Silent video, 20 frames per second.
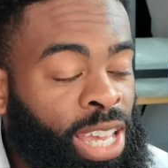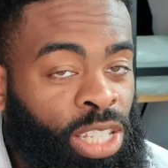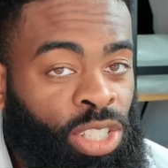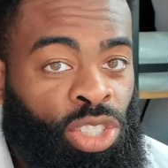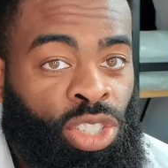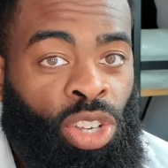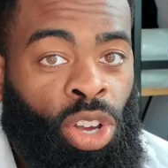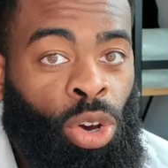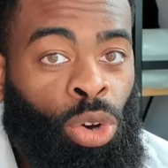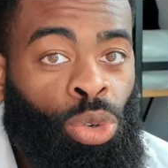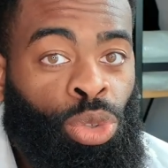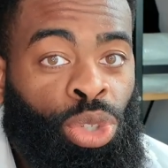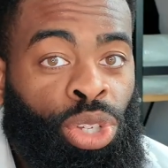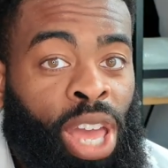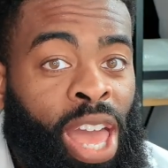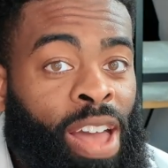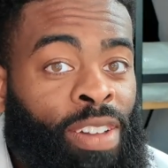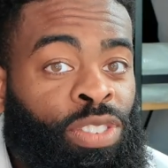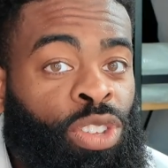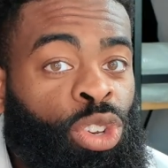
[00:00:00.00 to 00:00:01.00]
And so
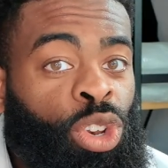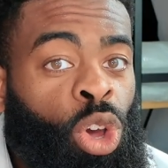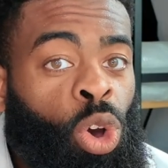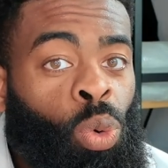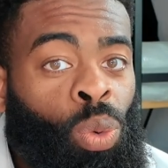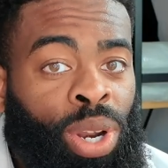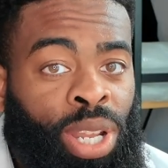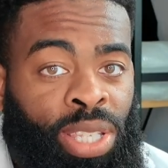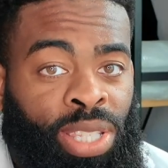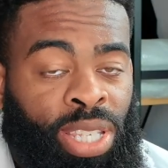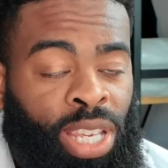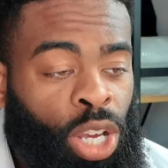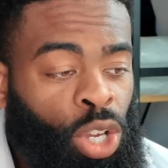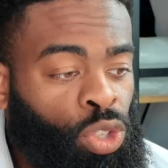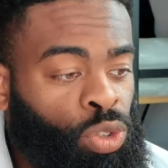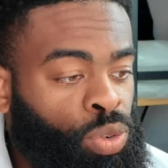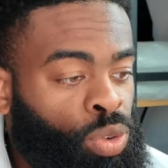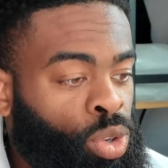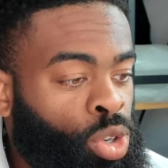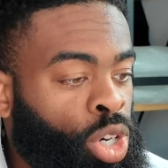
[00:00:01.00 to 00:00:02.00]
you have to know what it
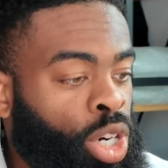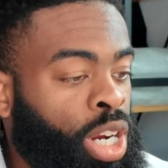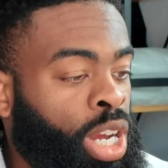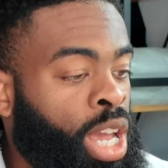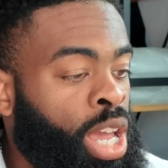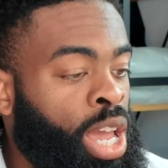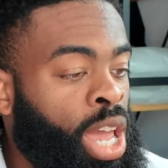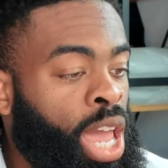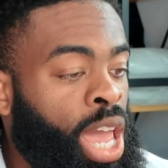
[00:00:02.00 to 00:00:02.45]
sells for.